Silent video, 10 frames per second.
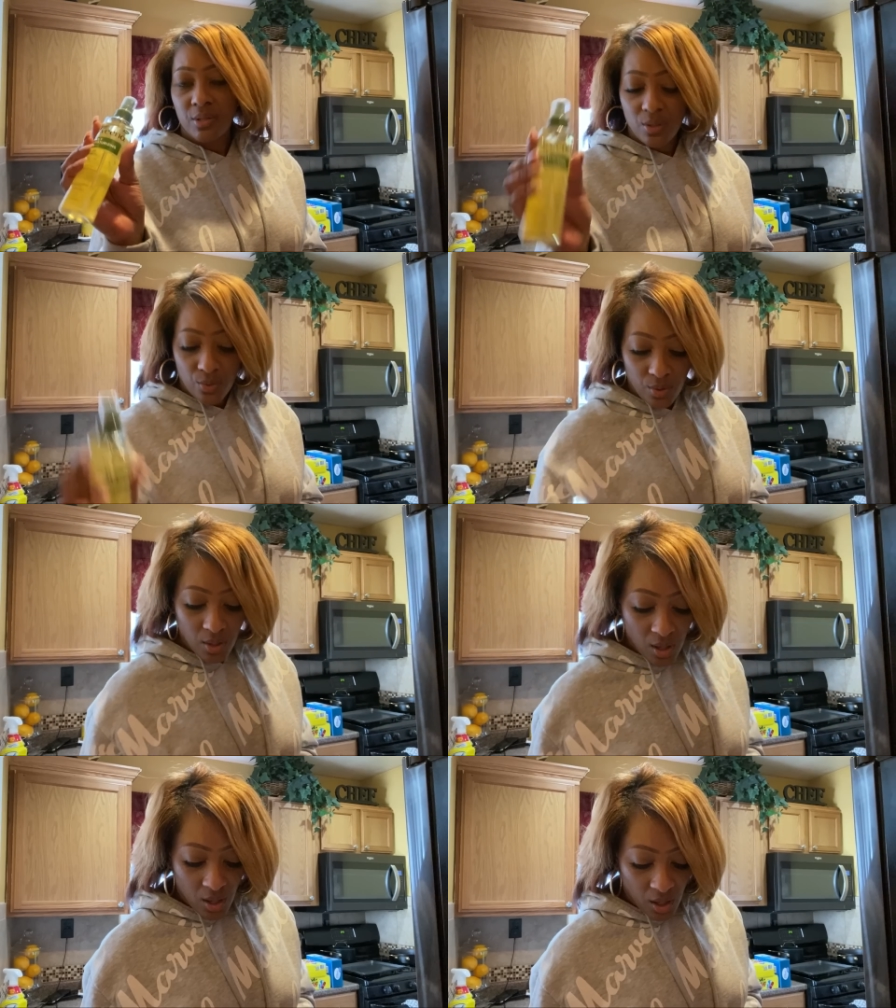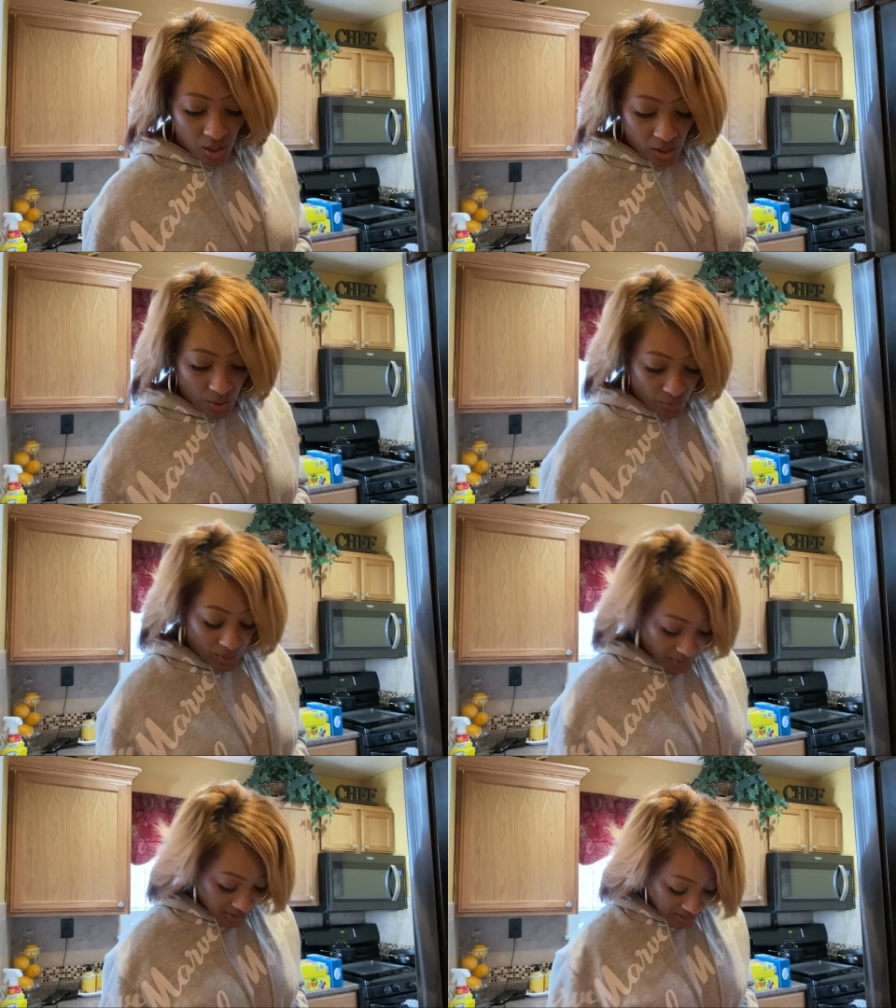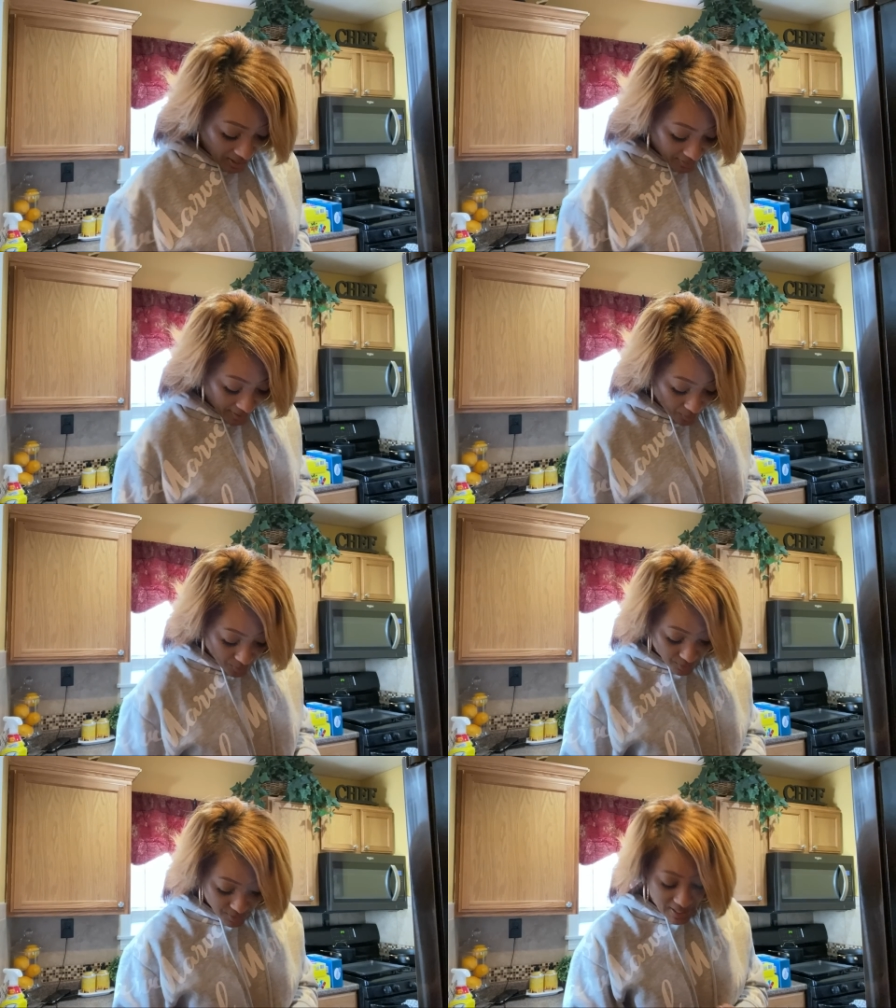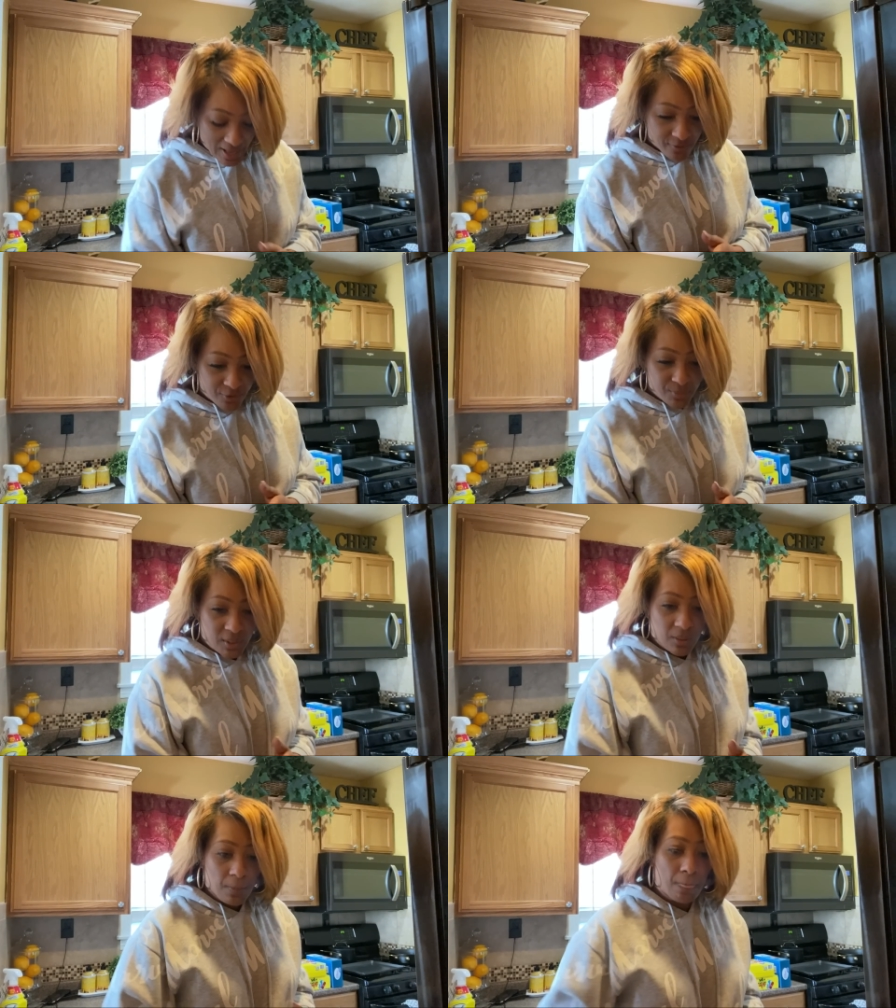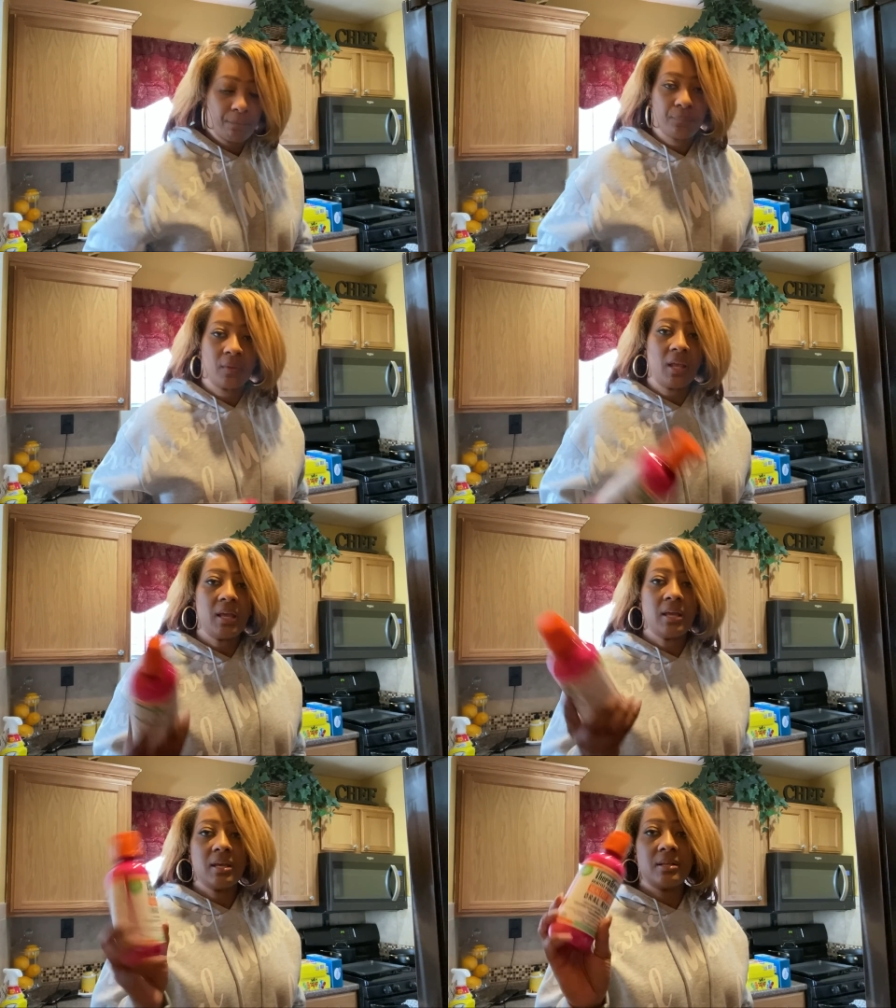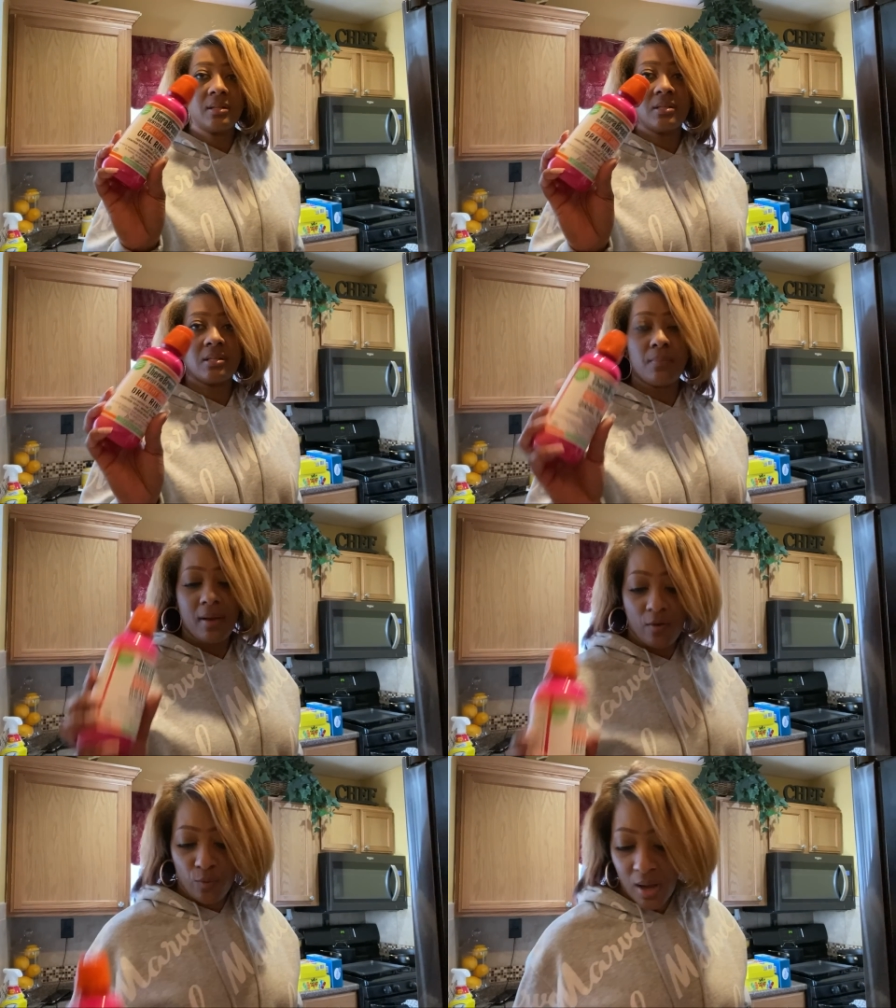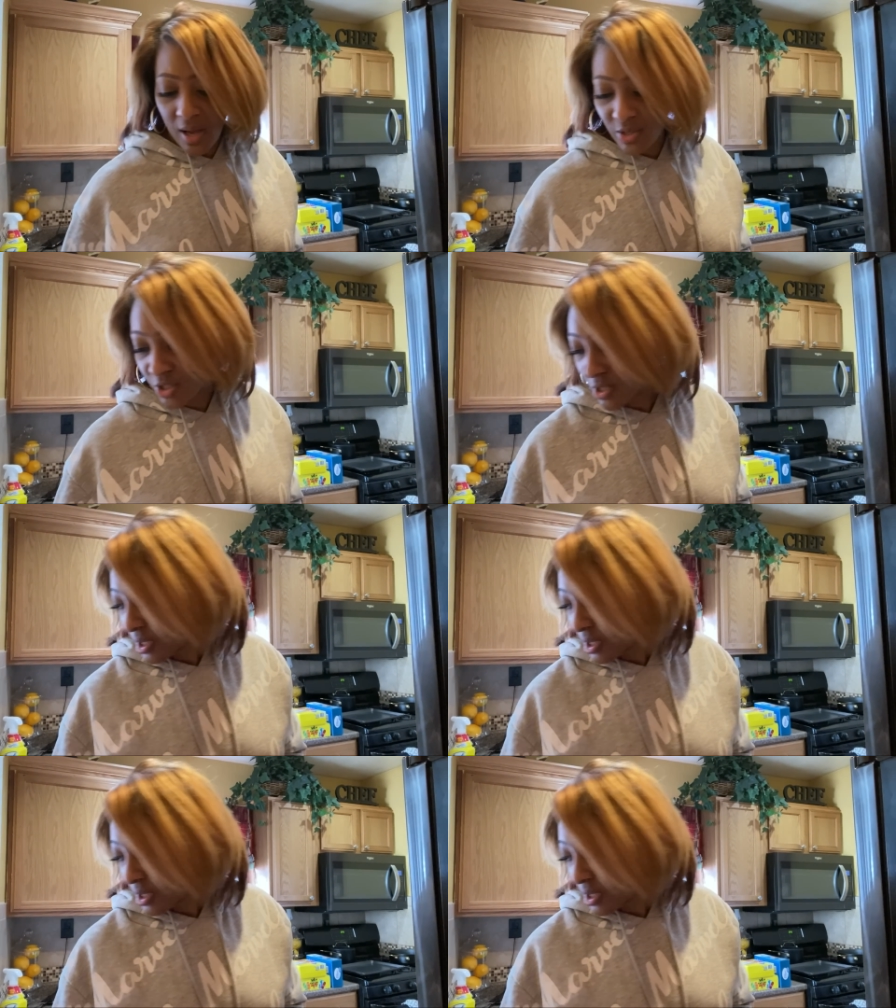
So I'm going to see how that works out for me. And some mouthwash.